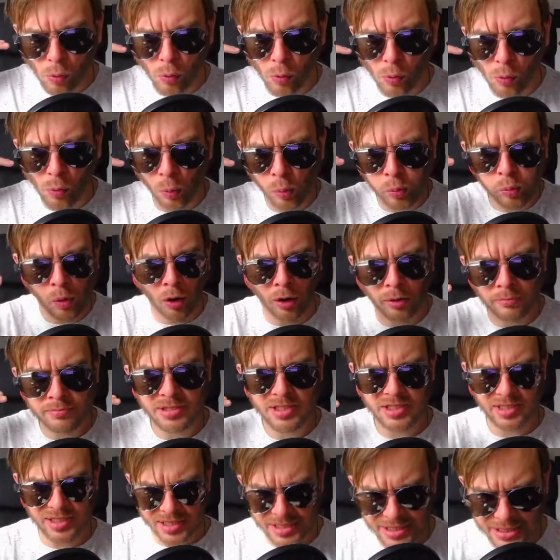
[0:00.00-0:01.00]
what I'm
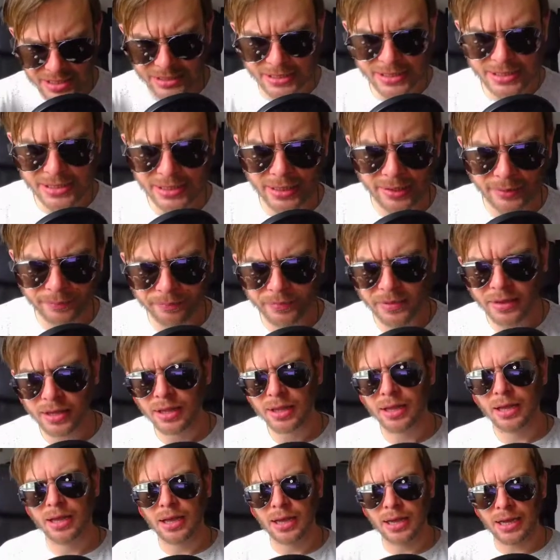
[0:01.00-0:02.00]
seeing here.
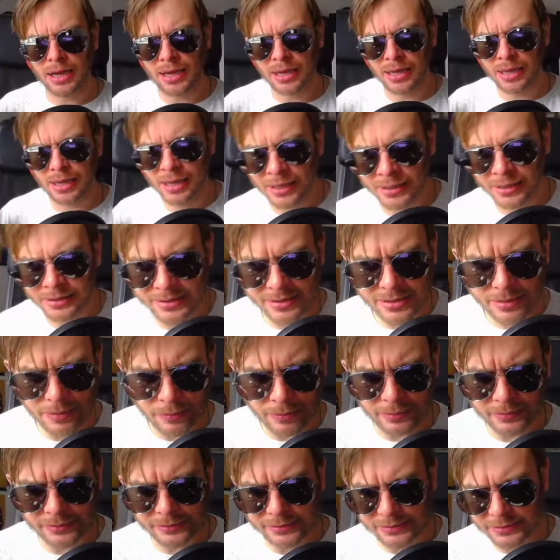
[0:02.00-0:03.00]
And
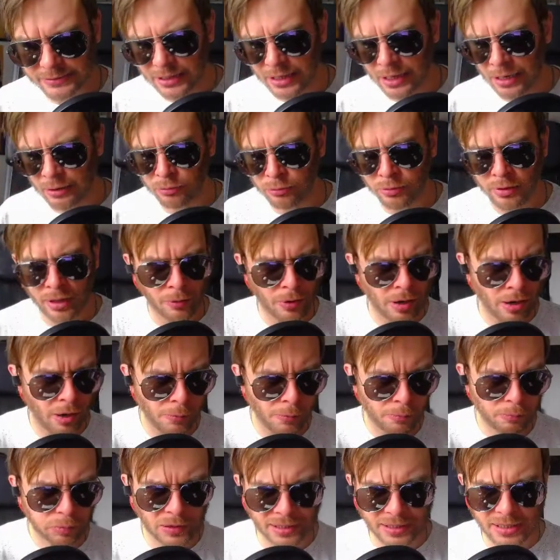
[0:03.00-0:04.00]
I'll
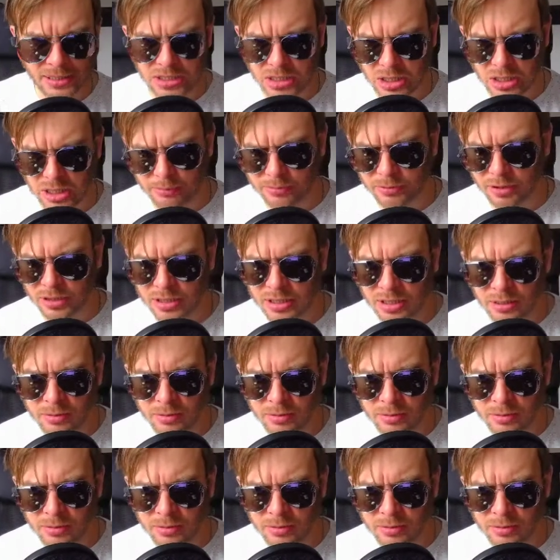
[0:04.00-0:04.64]
play this clip to you.